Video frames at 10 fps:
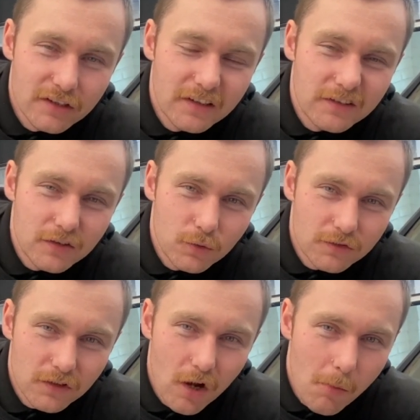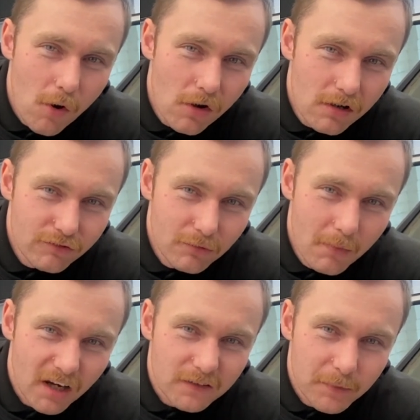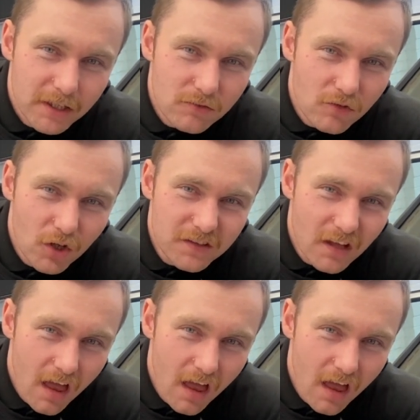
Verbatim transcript: Two Turbo from Maxpeedingrods.